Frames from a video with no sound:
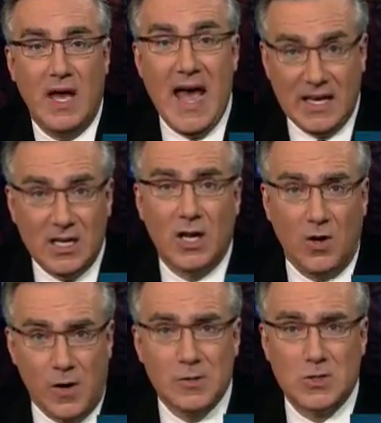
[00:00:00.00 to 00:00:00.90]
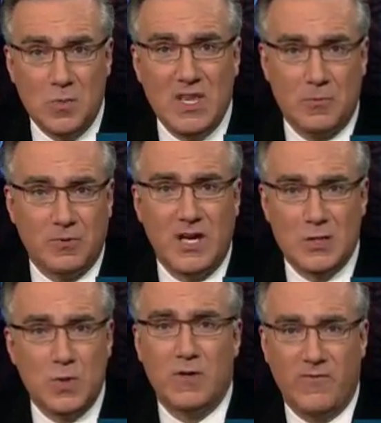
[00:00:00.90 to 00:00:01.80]
And it can also be the
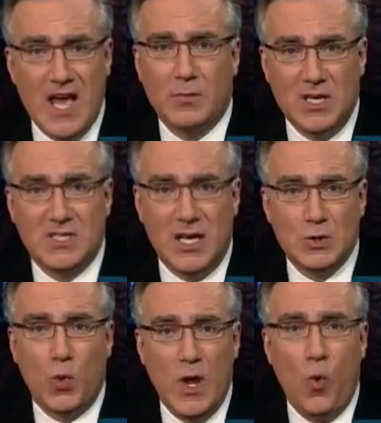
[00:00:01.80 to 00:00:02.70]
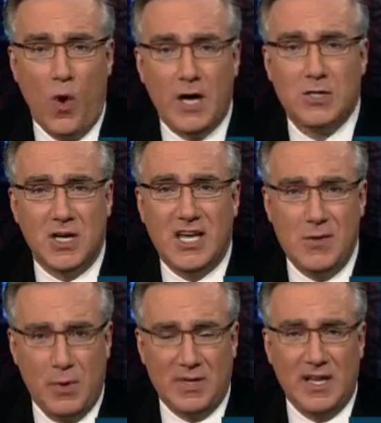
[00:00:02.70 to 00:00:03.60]
place where the family says, we want you to
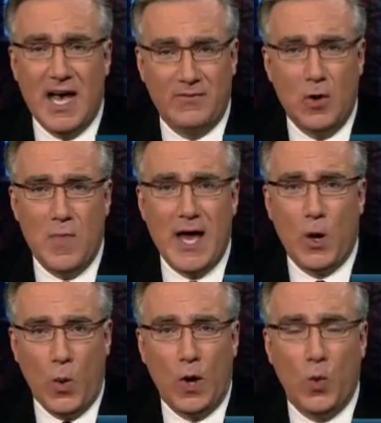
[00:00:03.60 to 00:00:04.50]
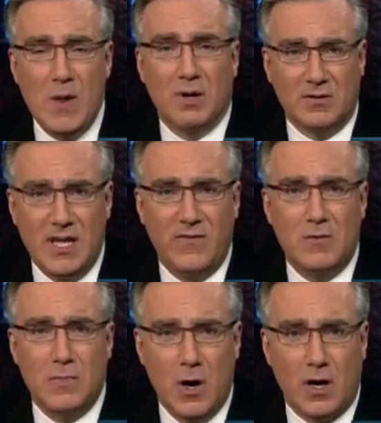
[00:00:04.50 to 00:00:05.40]
keep him alive no matter what. We believe
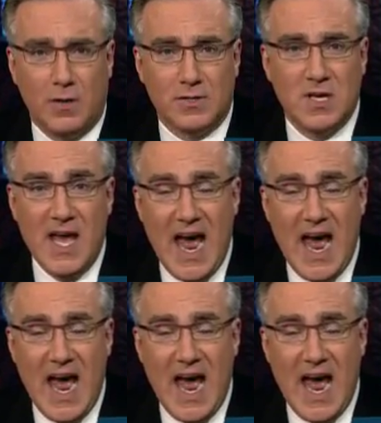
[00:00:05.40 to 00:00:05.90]
in miracles.